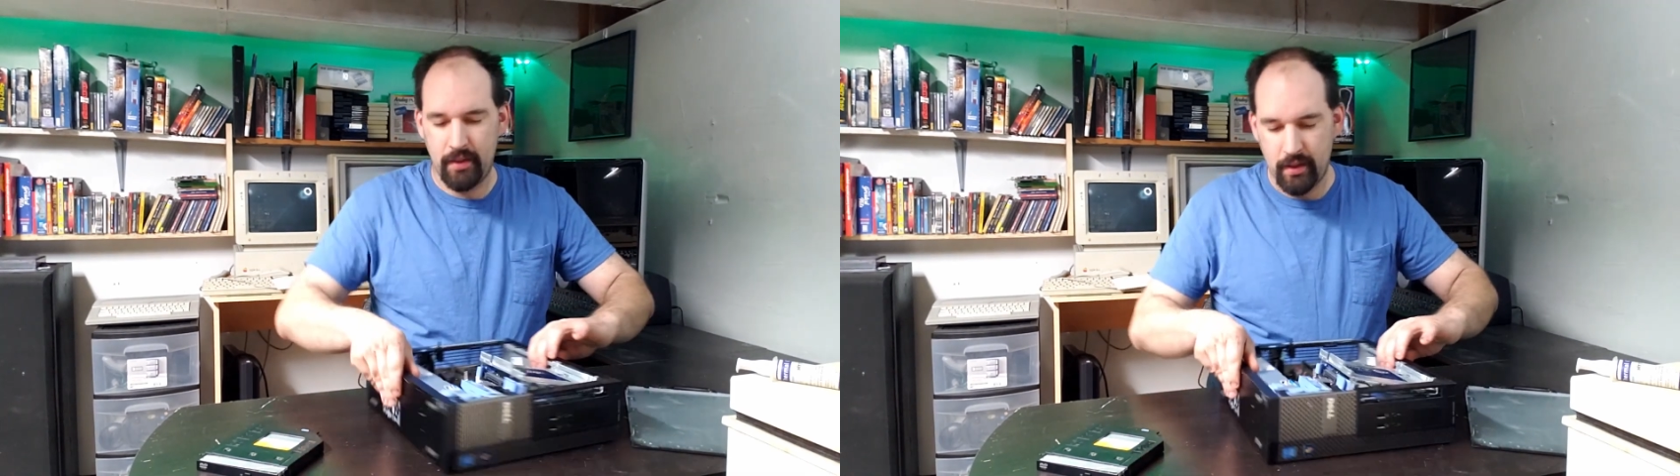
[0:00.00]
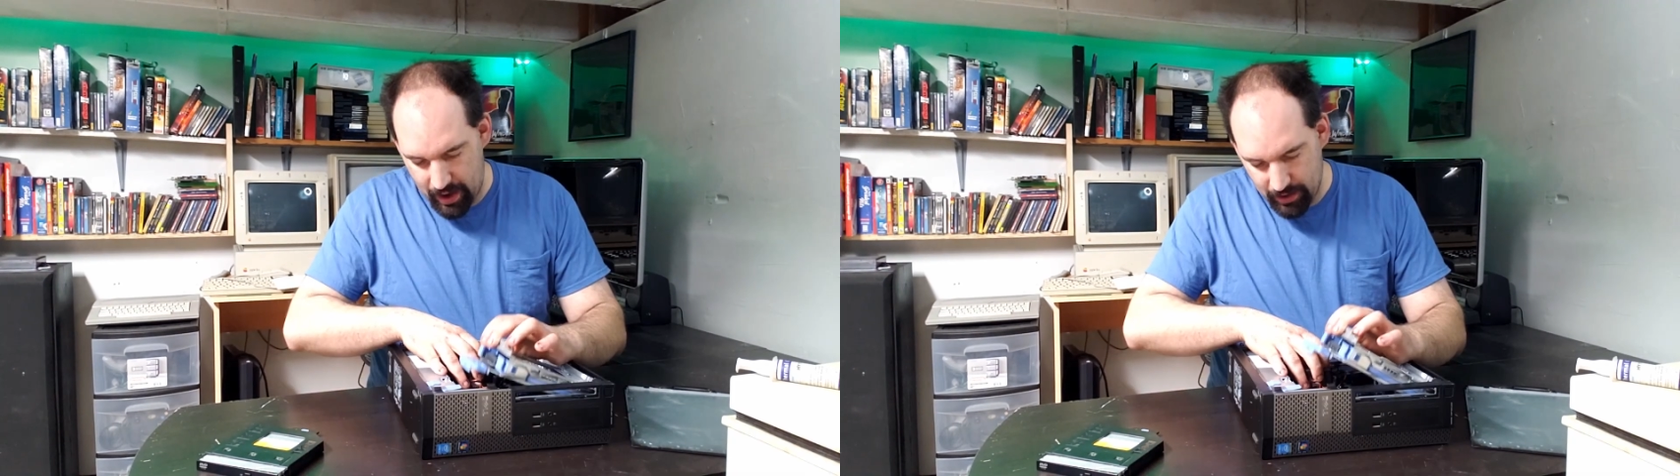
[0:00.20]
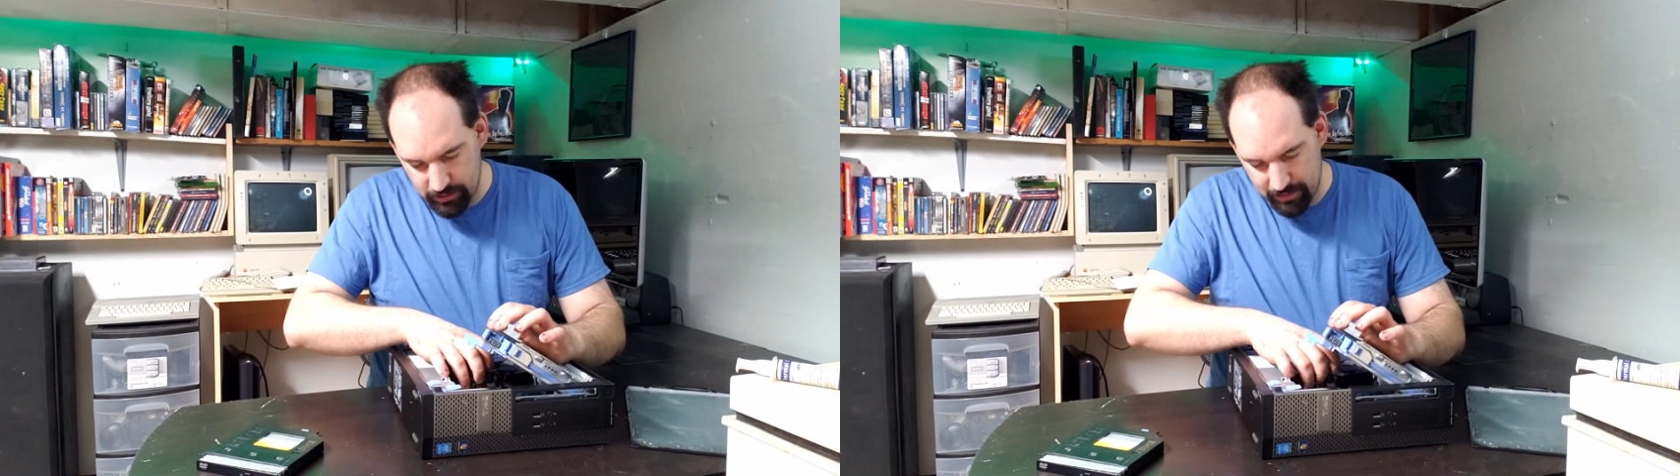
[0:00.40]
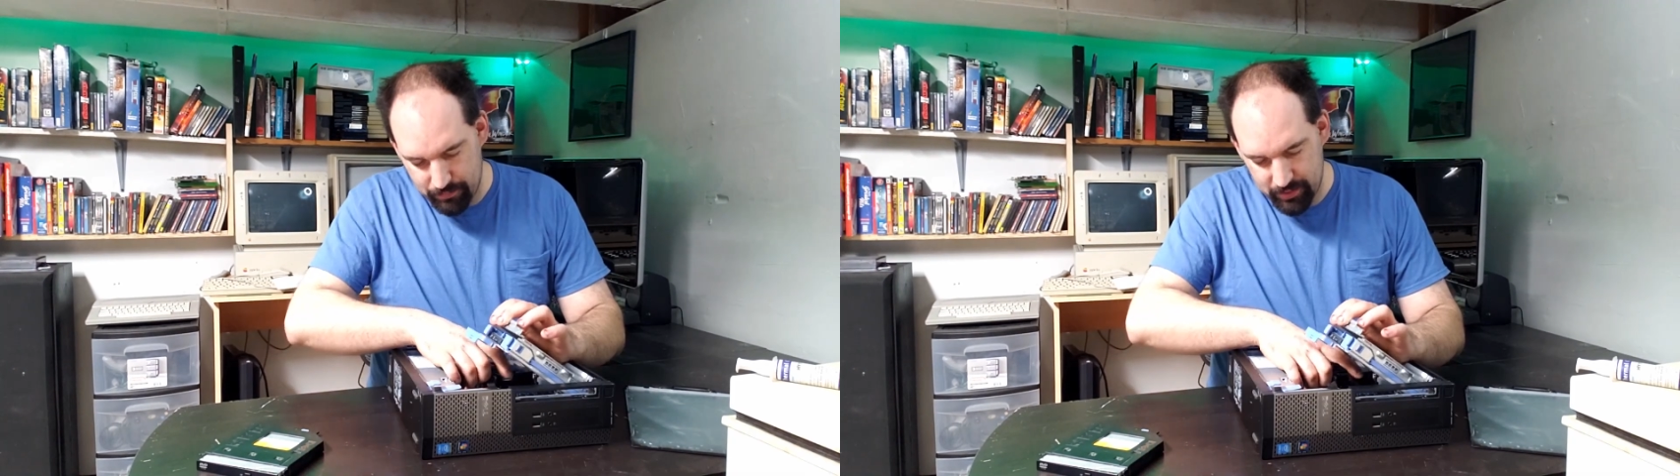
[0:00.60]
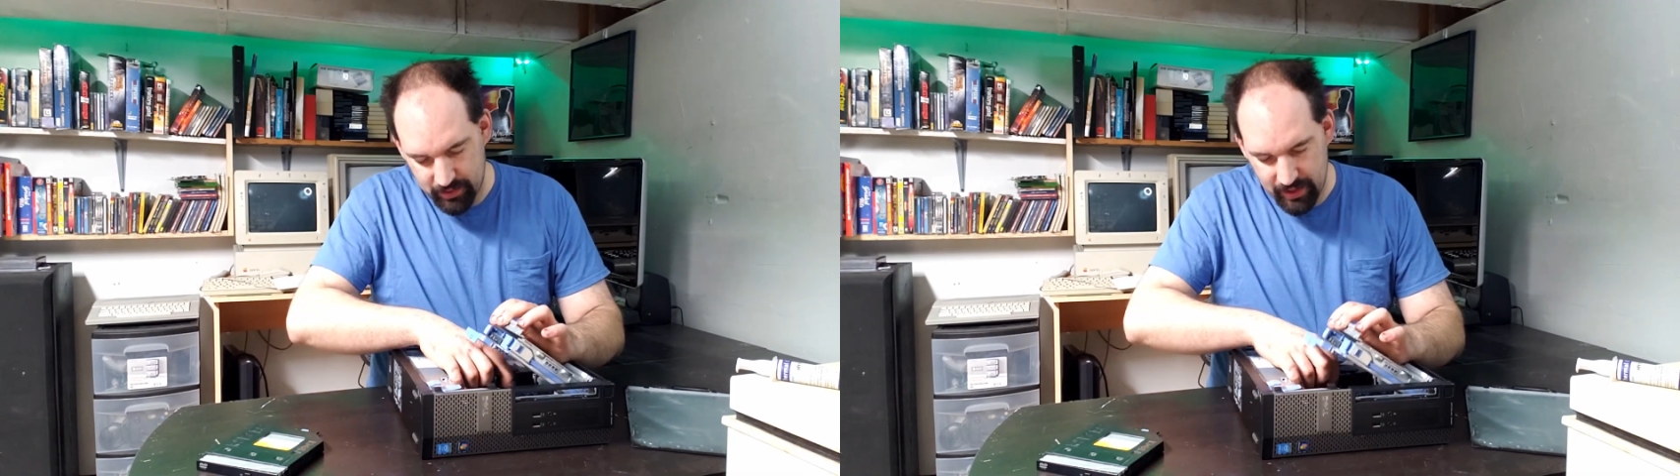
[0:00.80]
I actually have
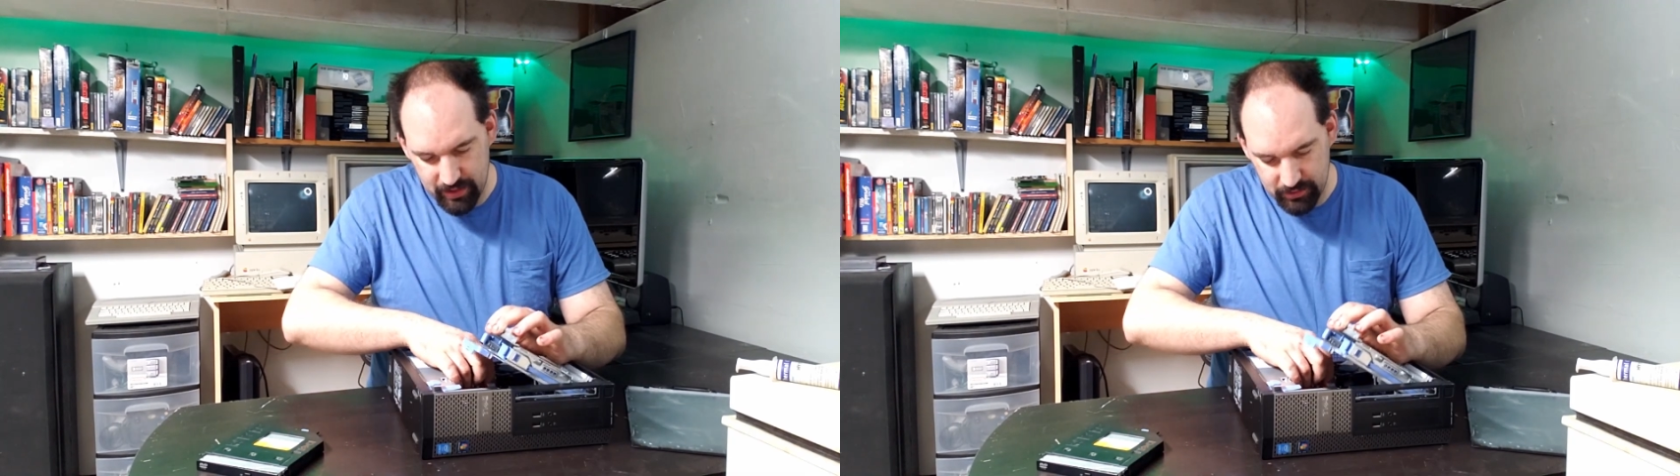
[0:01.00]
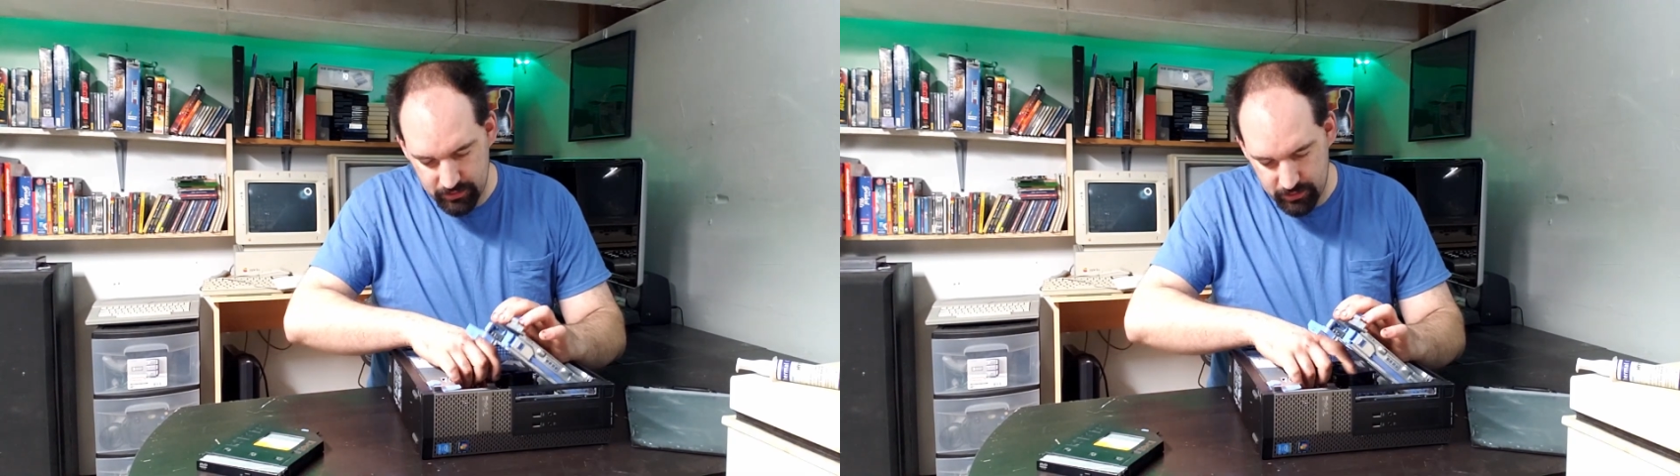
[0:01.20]
plans